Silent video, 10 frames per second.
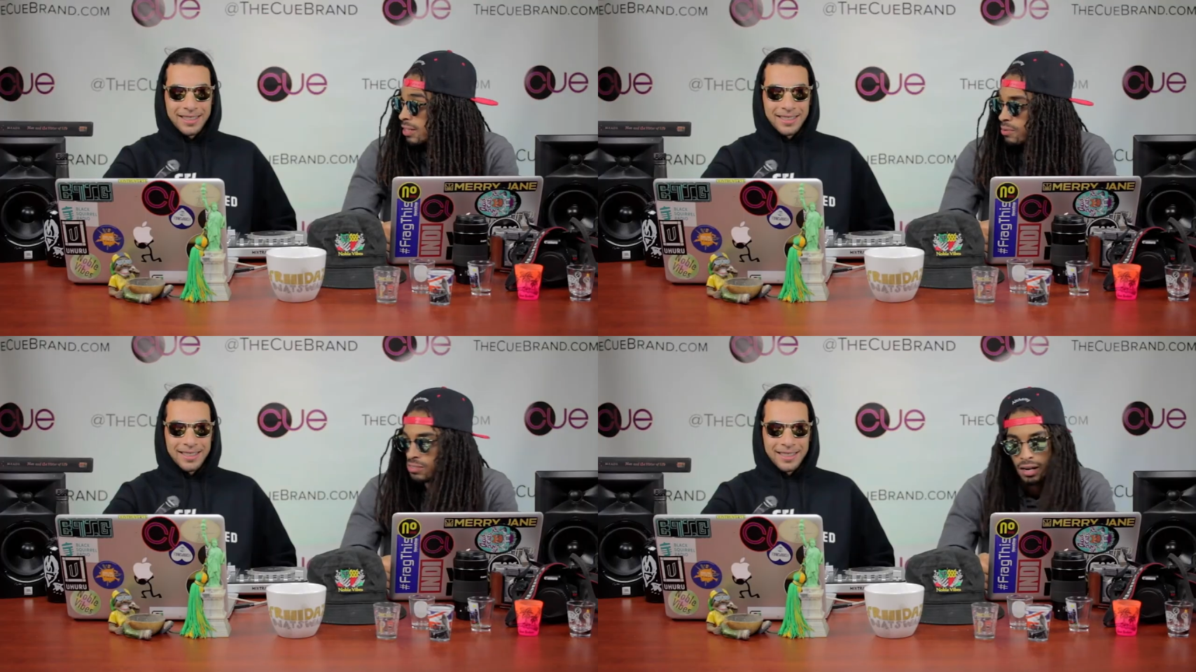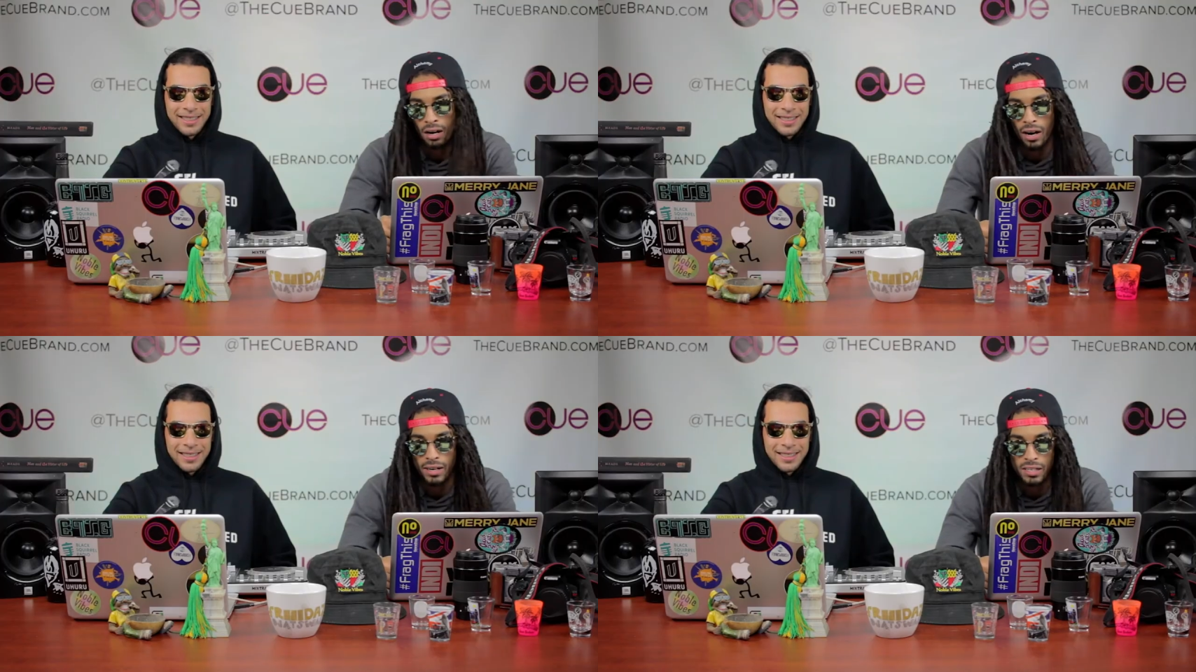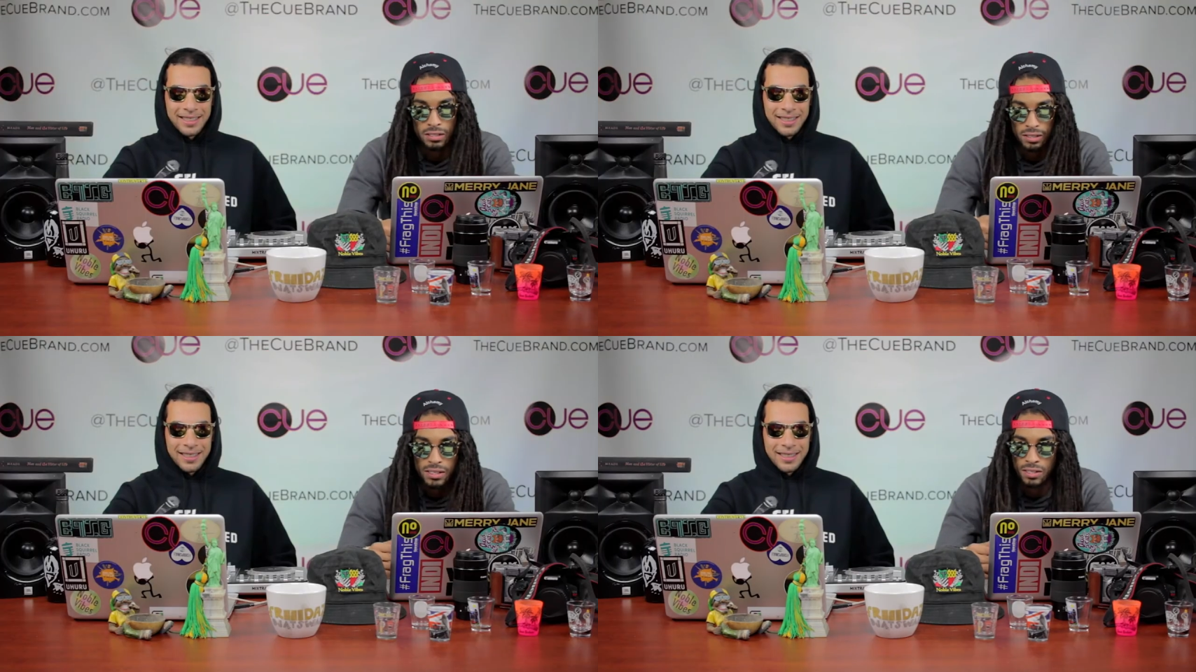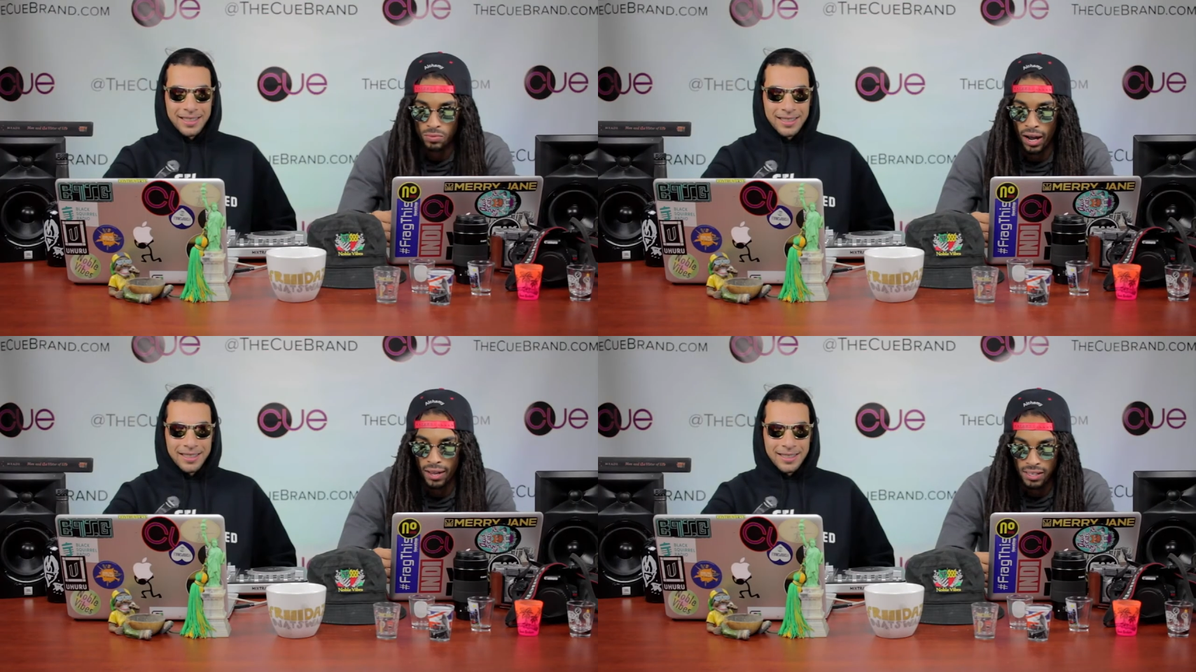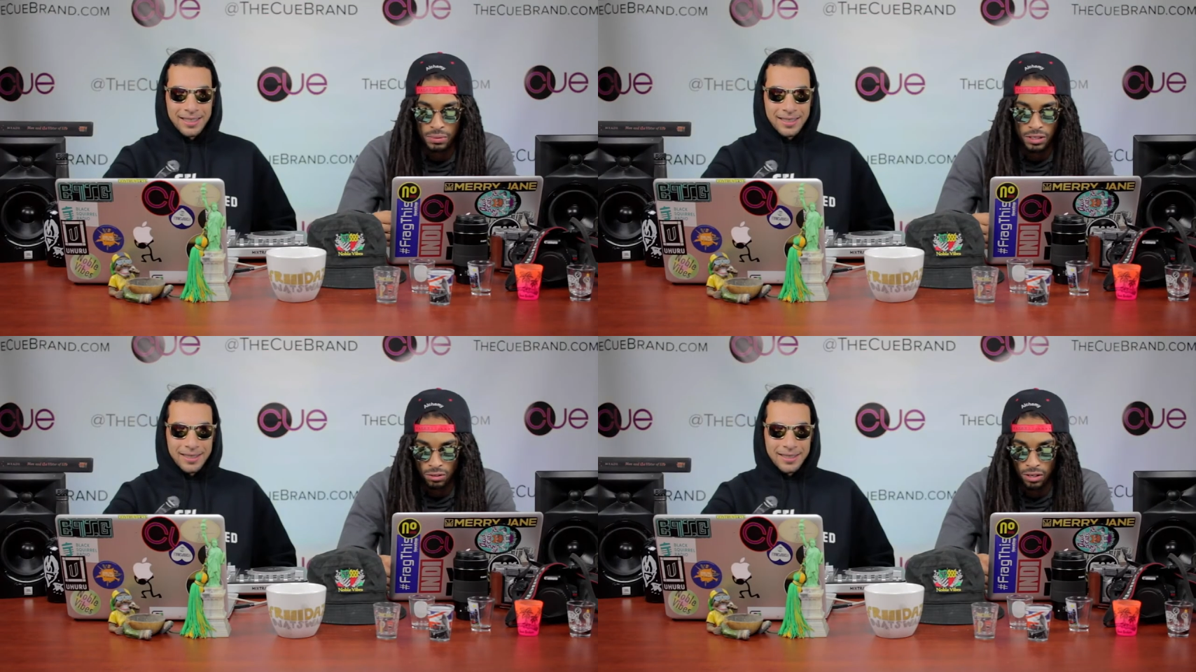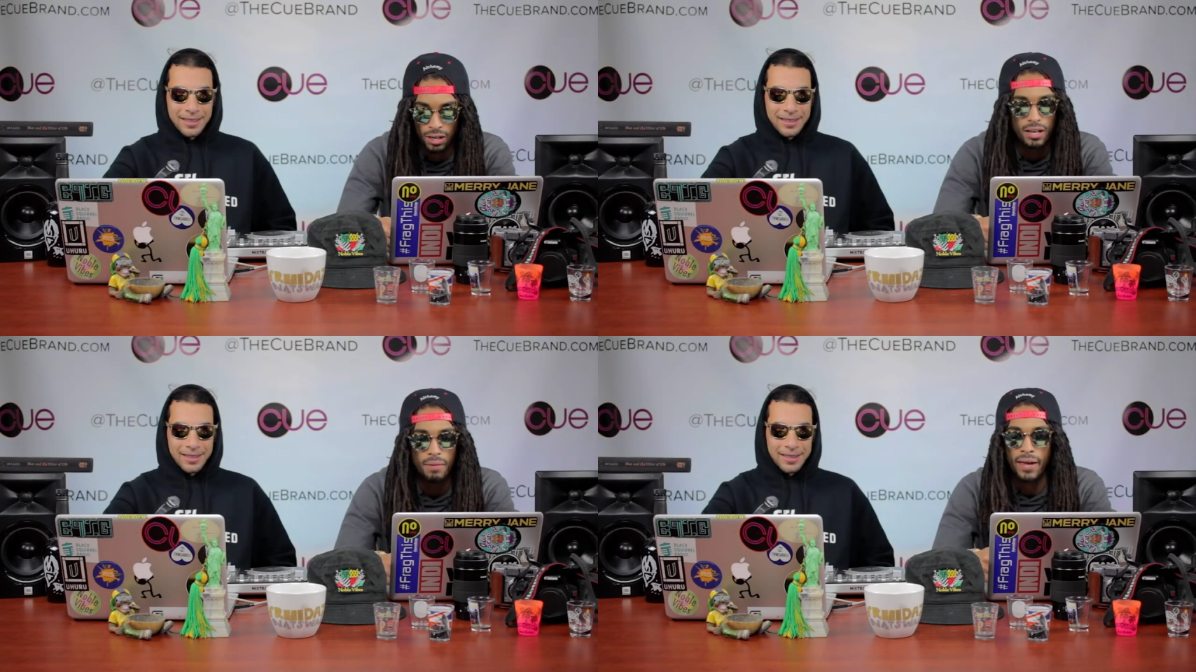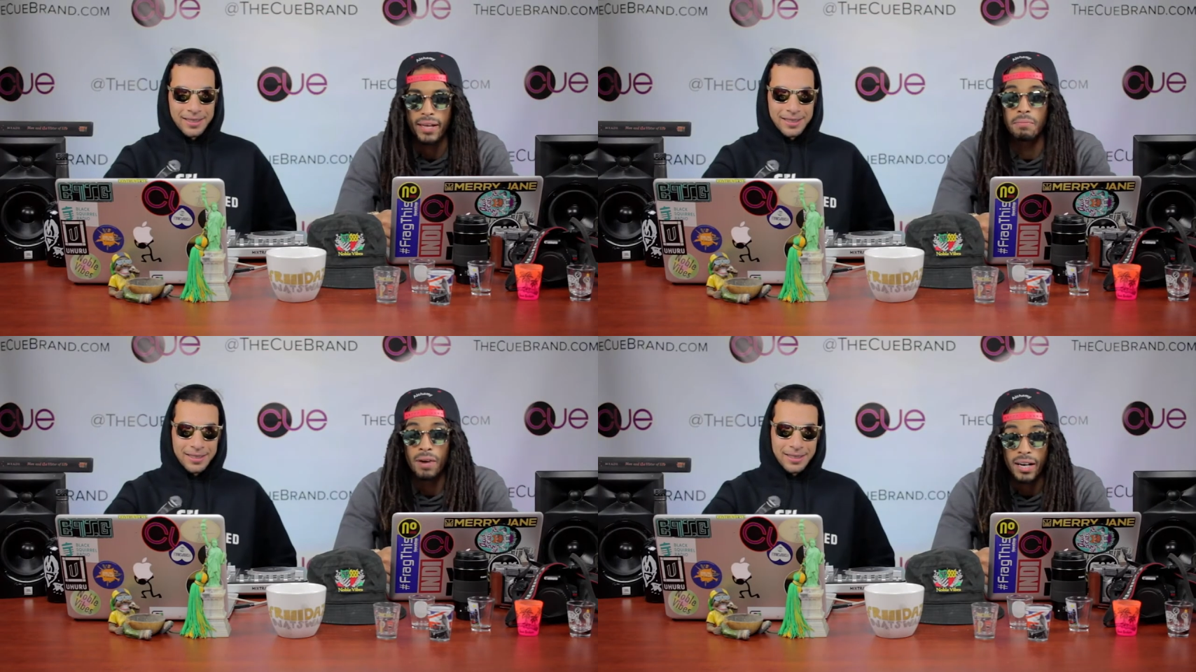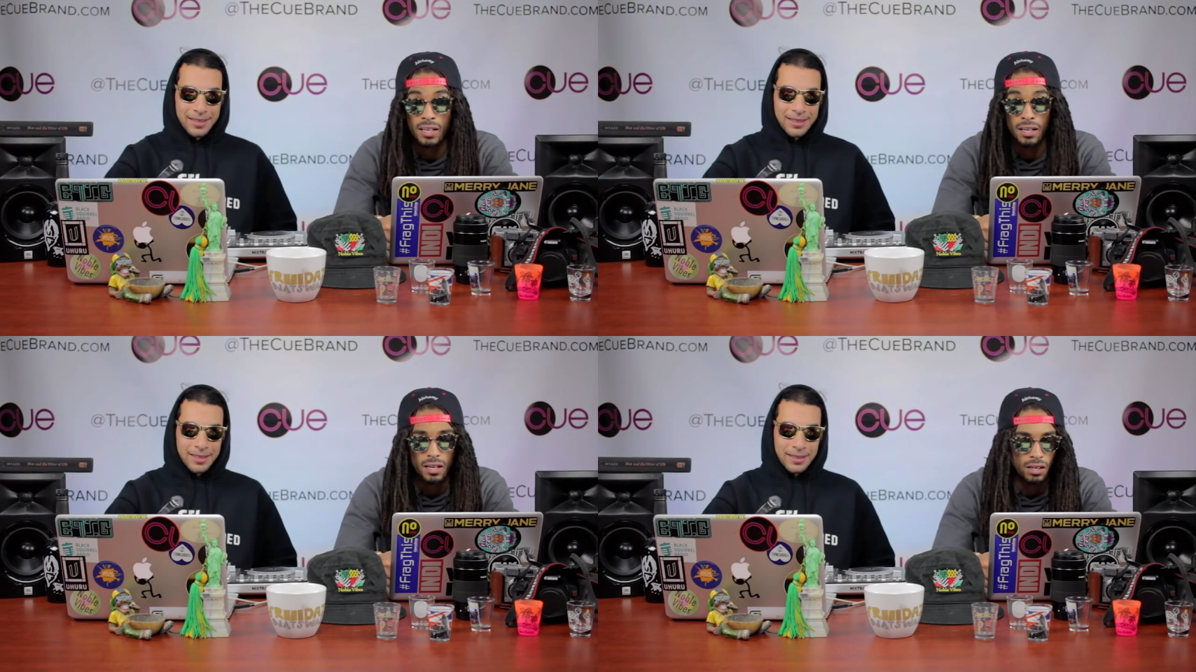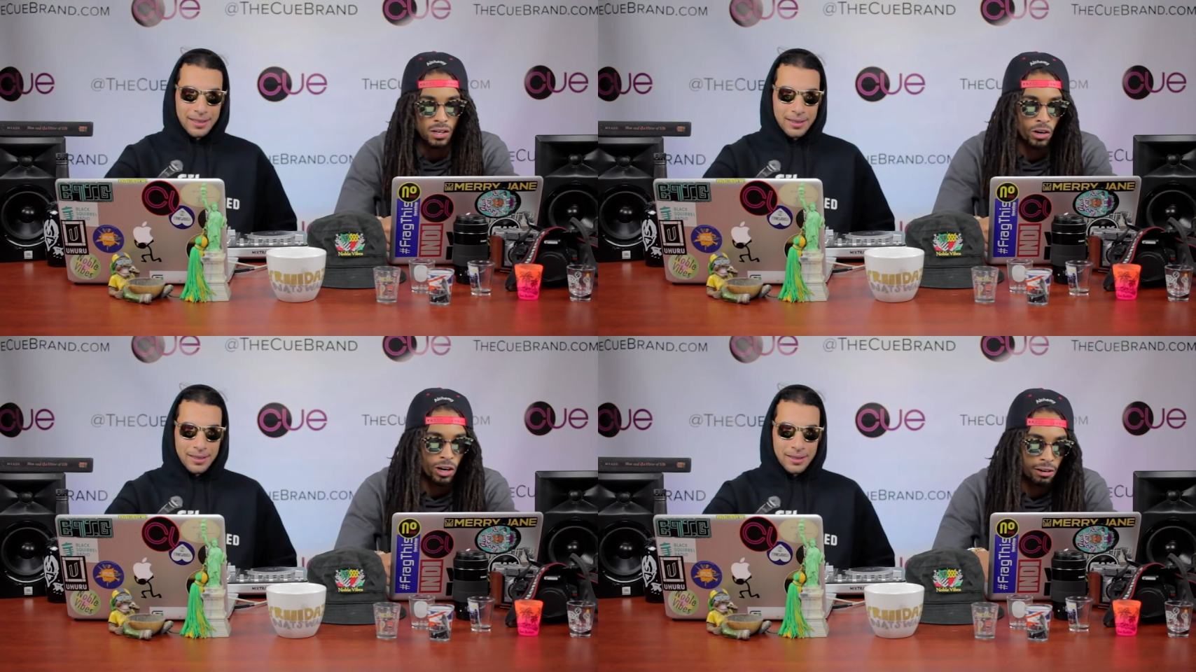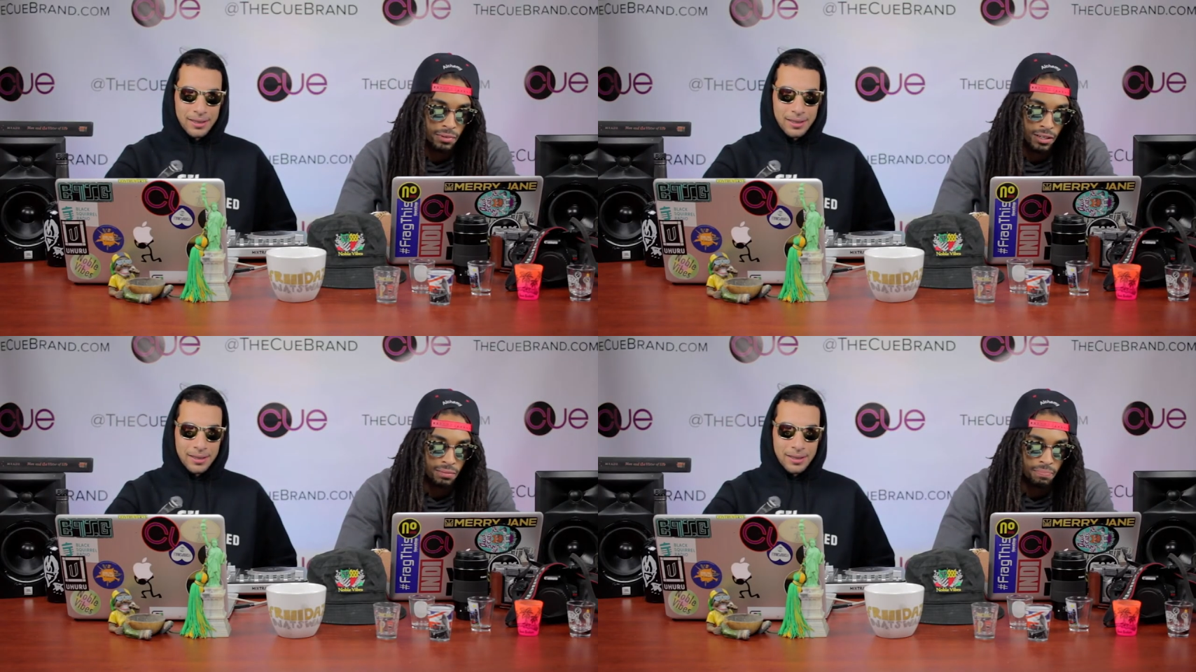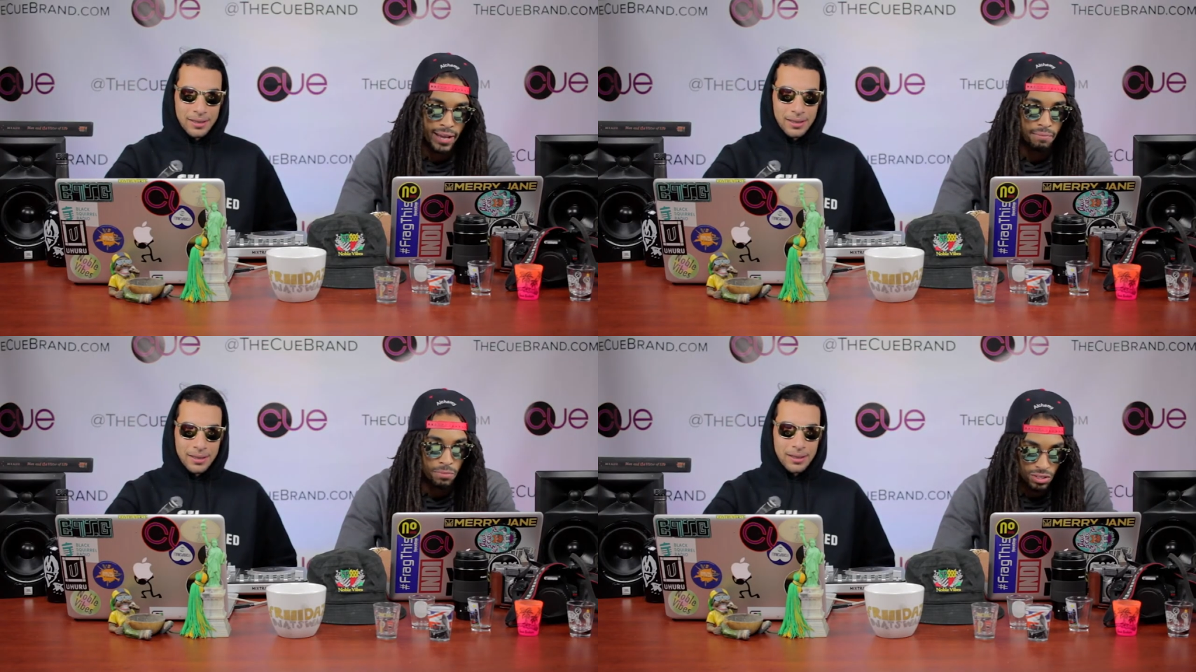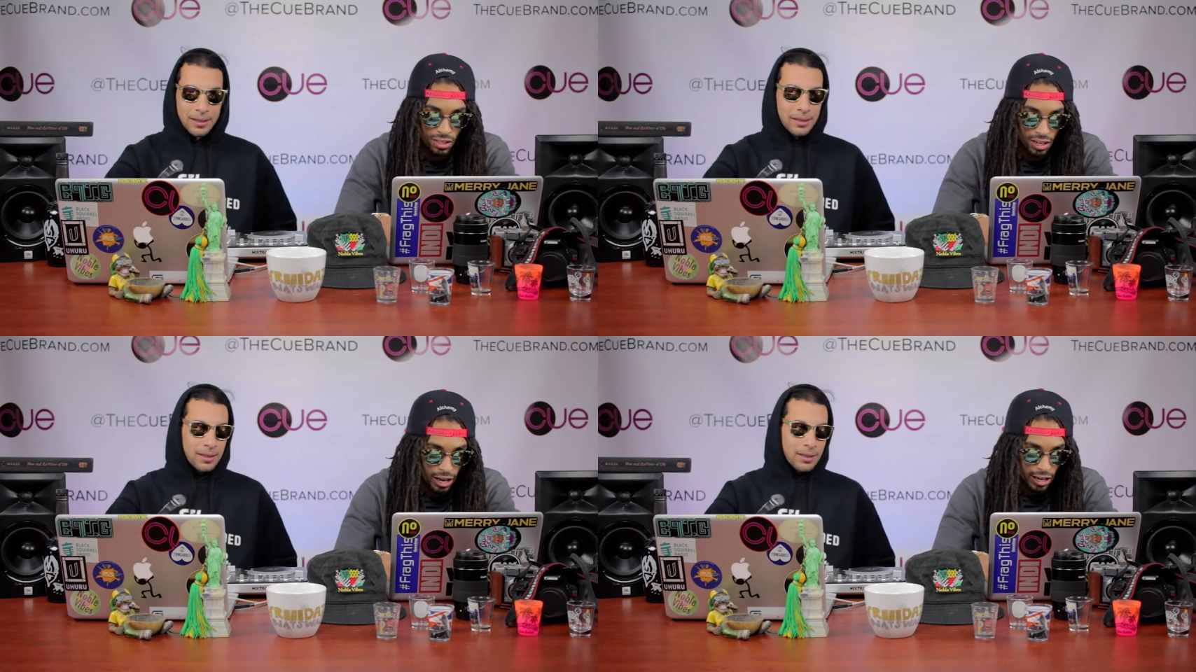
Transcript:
Speaker 1: and he was like, all right, this is what I need to be doing, making money. You know what I mean, making music.